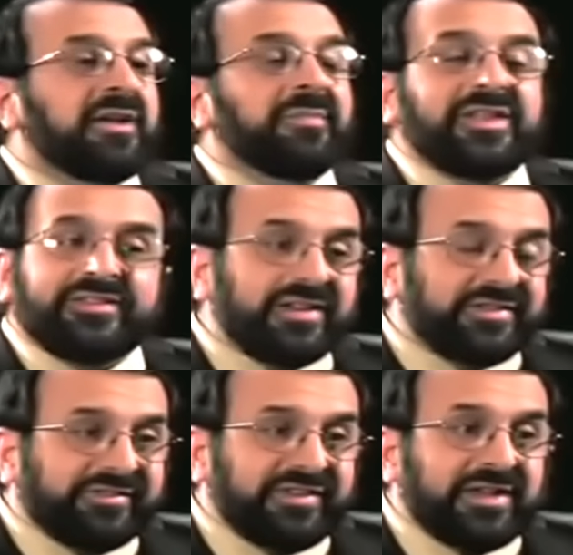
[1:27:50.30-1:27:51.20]
But that's not
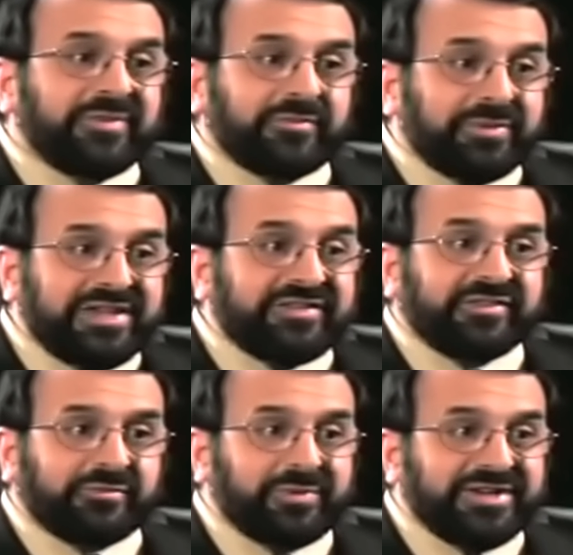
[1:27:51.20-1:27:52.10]
the same as peace
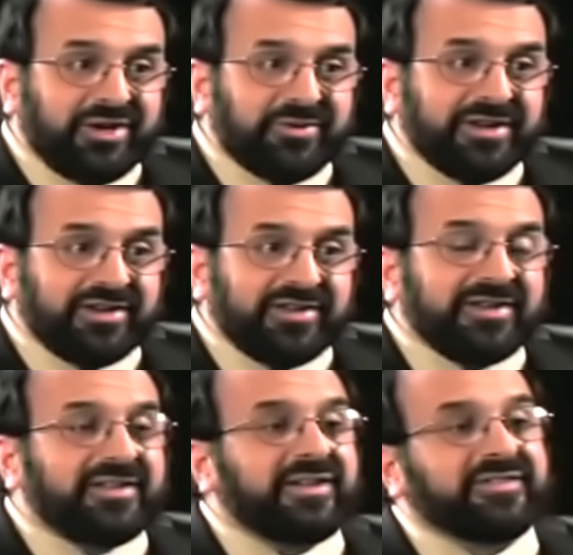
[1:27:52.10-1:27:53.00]
as we know it.
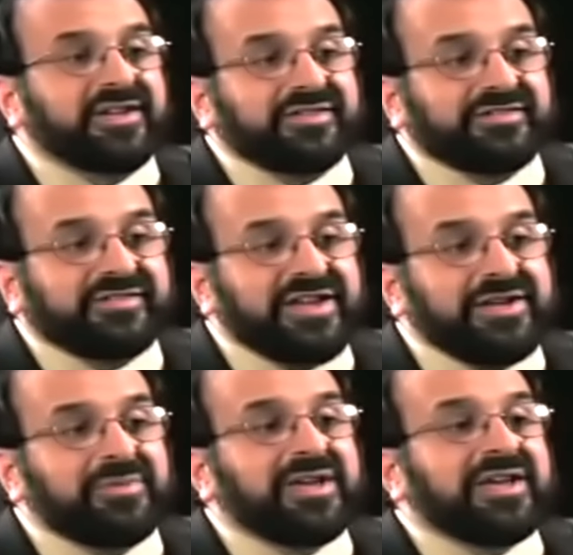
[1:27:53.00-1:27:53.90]
That's not the
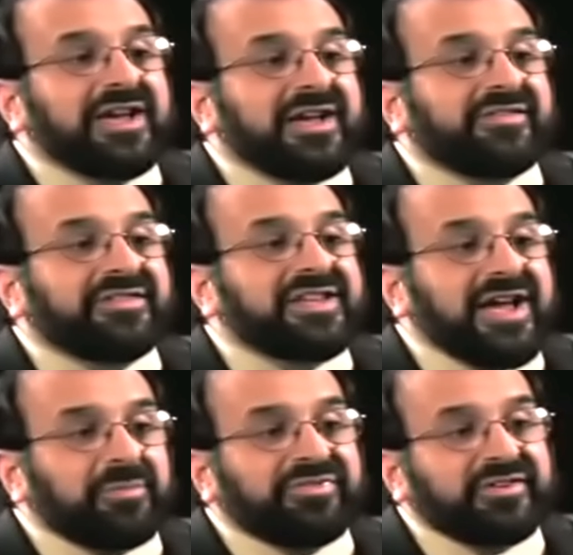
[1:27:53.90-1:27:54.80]
same as the
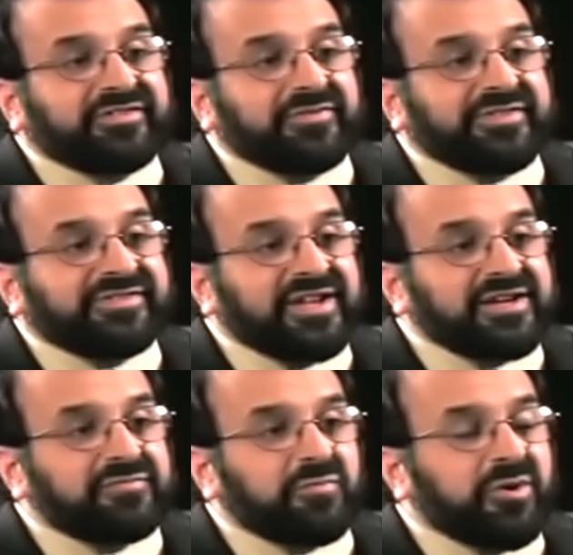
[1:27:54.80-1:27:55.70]
absence of a state
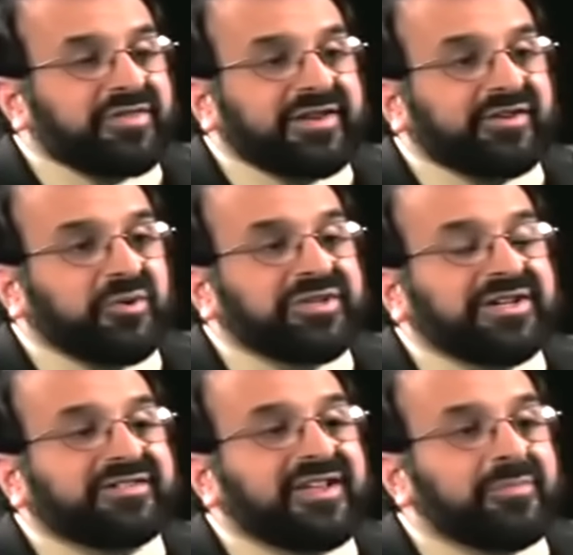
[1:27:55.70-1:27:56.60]
of war. That's only
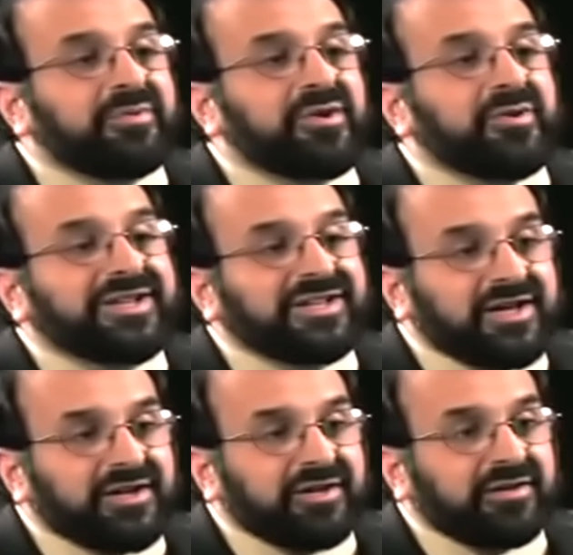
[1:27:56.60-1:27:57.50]
a temporary
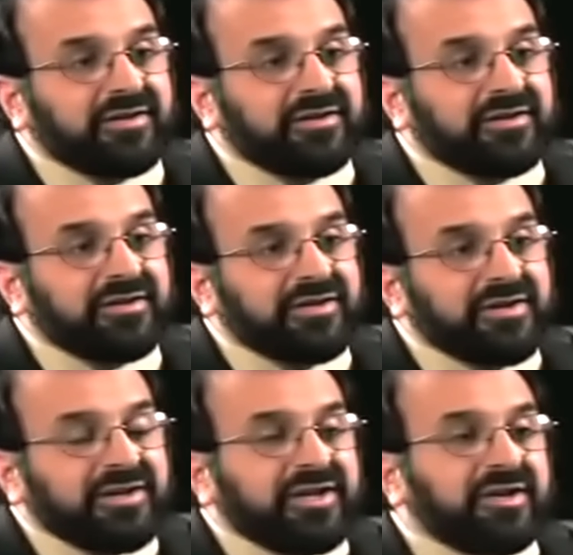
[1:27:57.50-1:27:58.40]
lull
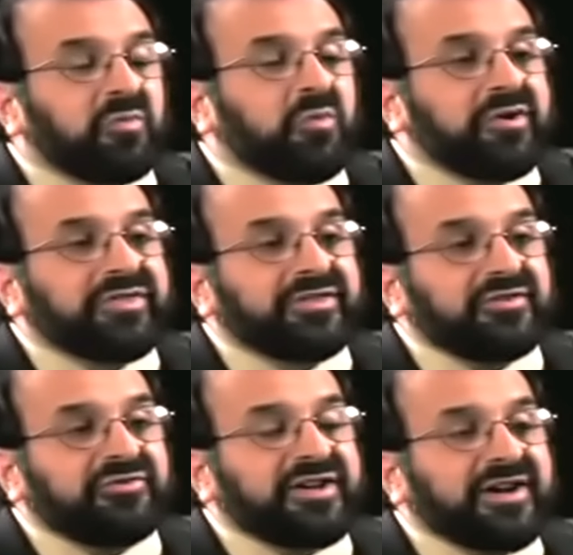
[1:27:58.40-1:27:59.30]
in a war that the
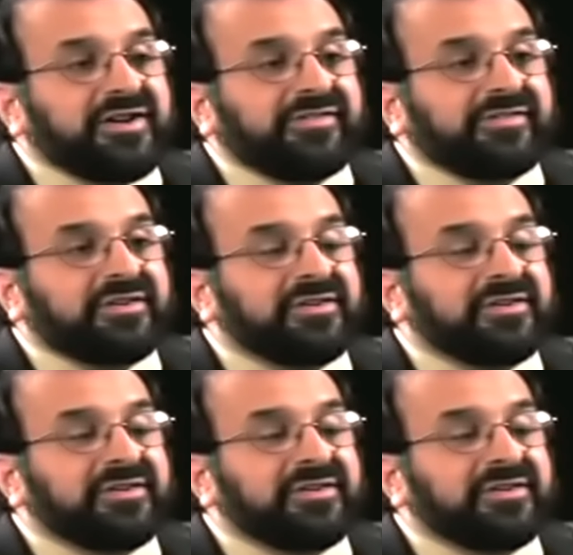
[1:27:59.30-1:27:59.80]
jihadists